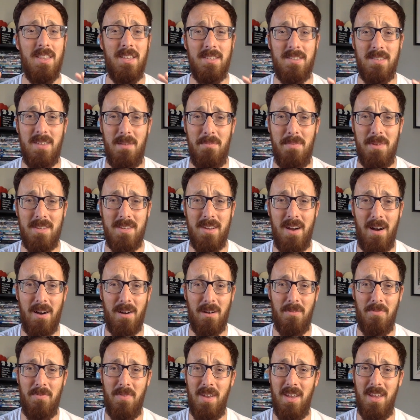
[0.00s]
The
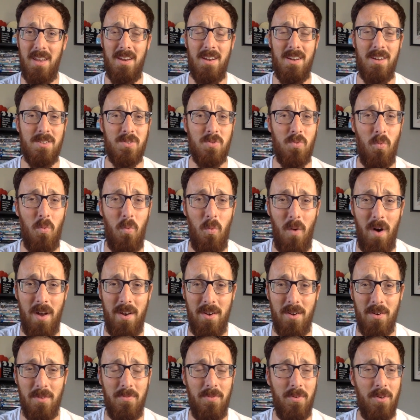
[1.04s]
cinematography in it is
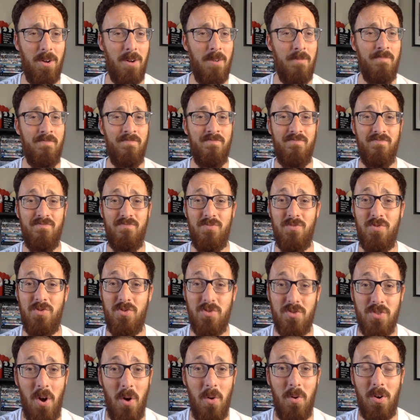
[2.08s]
wonderful,
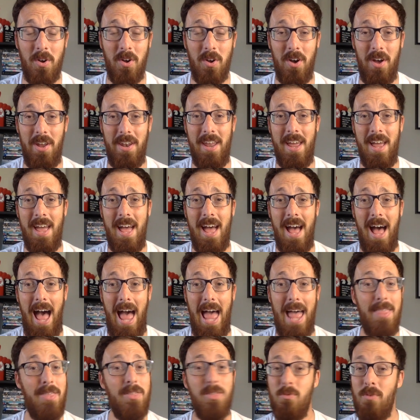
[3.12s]
so good.
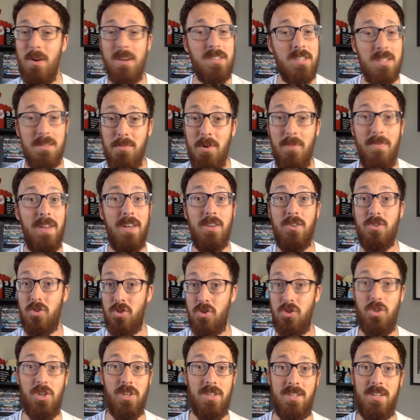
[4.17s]
And the rest of the movie is
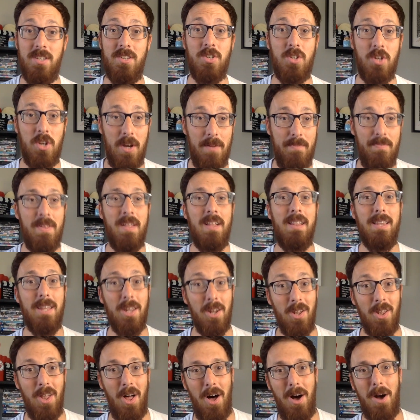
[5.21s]
just as good. A
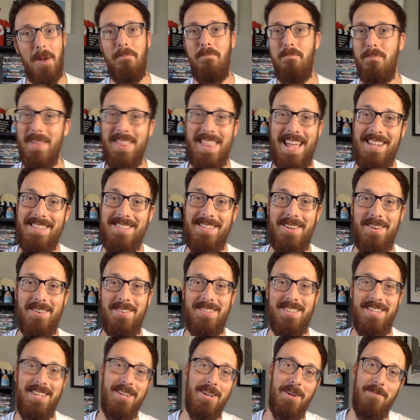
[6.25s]
little long, but that's
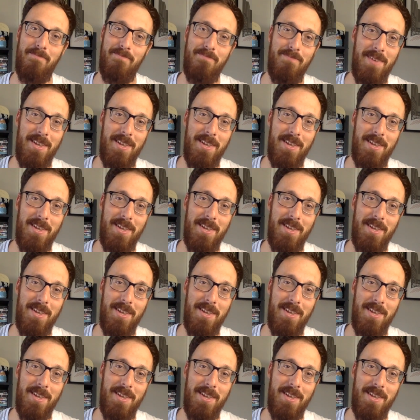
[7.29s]
Tarantino.